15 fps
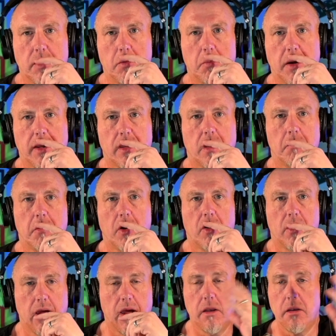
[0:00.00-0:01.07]
everybody coming
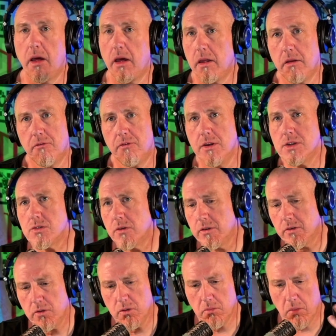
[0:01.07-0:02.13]
on. And
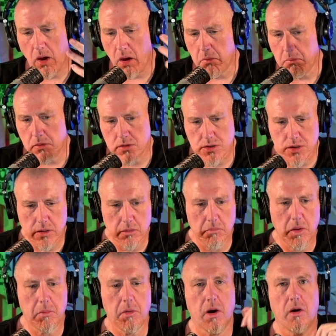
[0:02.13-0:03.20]
eventually, too,
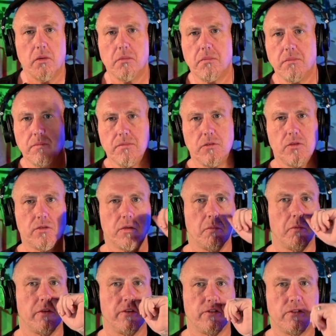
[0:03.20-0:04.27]
maybe I'll do
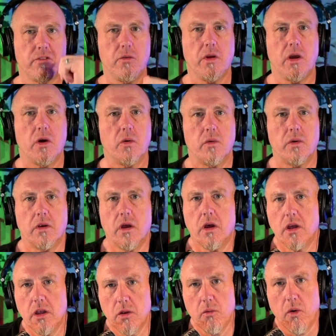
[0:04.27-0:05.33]
something with this studio and
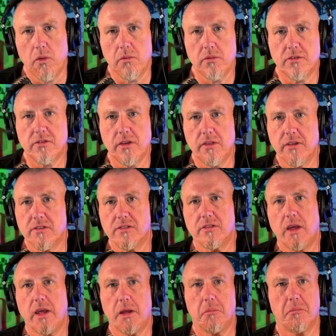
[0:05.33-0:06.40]
you won't see this
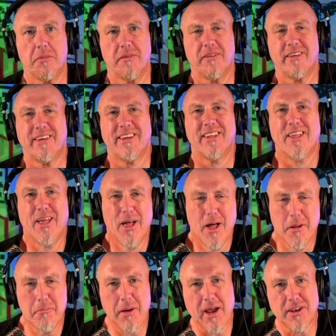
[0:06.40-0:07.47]
same
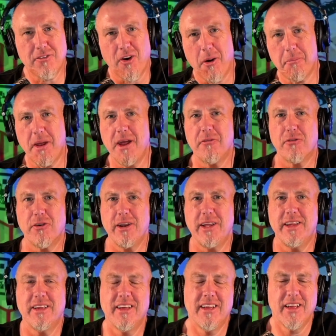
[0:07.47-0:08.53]
backdrop
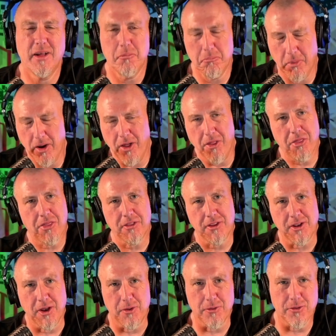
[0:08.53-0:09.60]
every month.
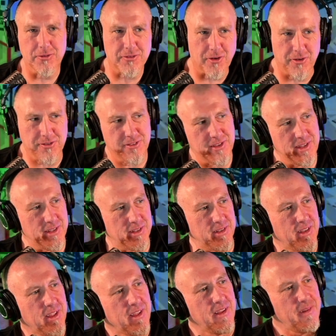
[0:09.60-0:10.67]
You'll start
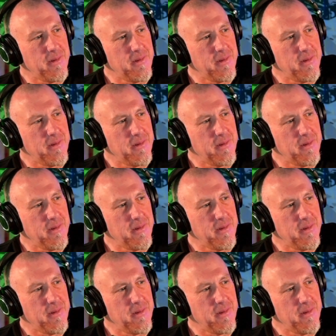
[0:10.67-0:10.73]
seeing,